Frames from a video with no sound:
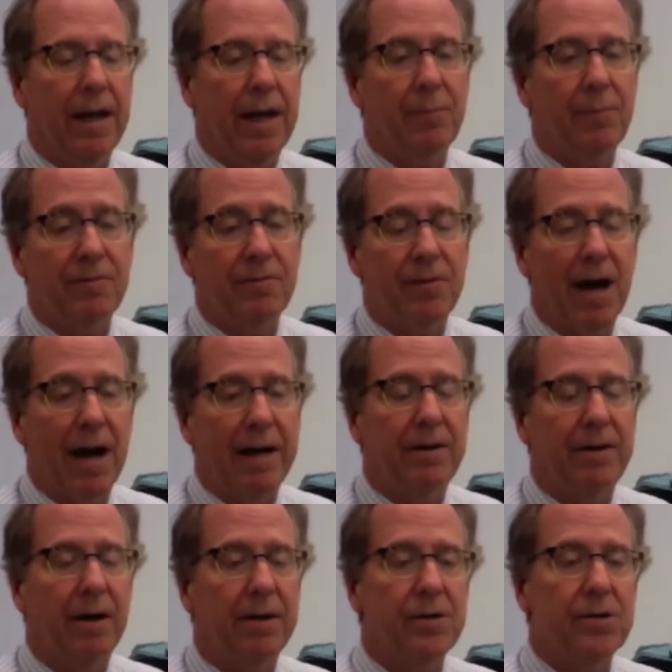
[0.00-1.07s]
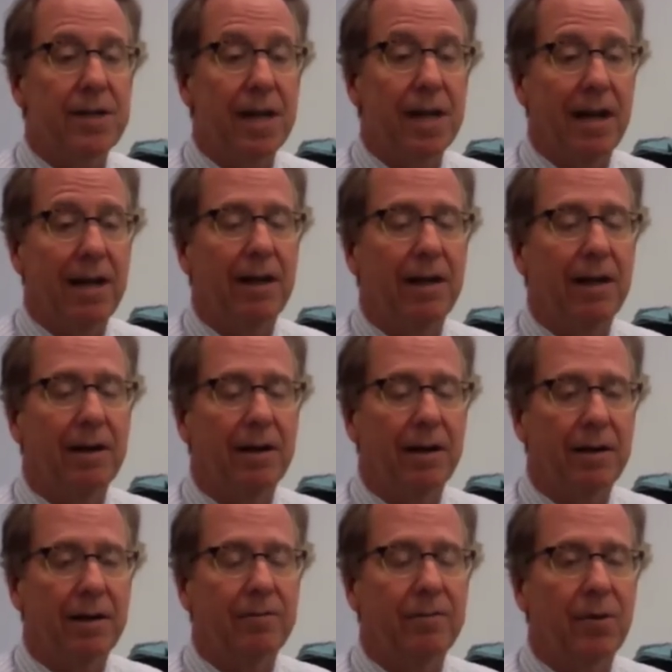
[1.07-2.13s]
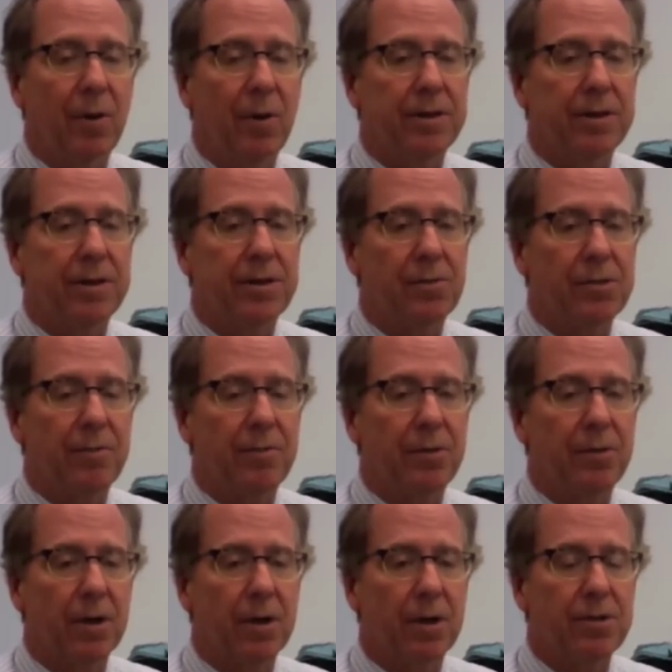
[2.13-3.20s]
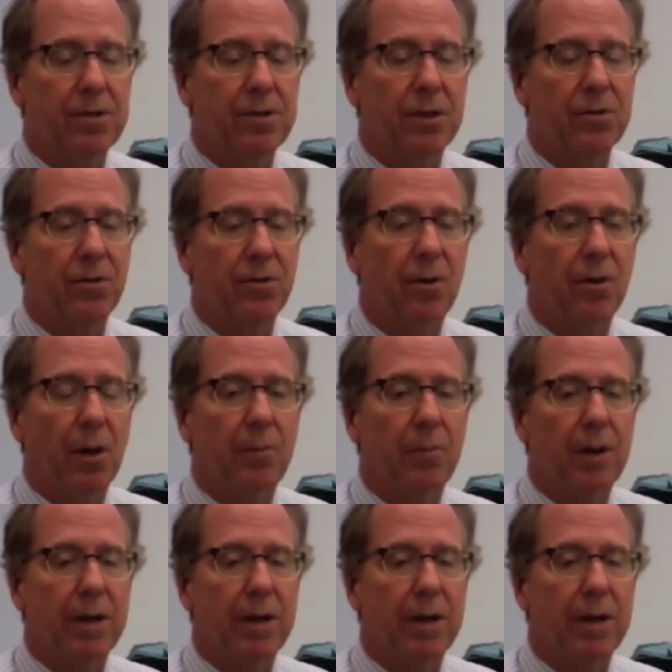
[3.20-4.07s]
amplified understanding of the way this receptor works to control blood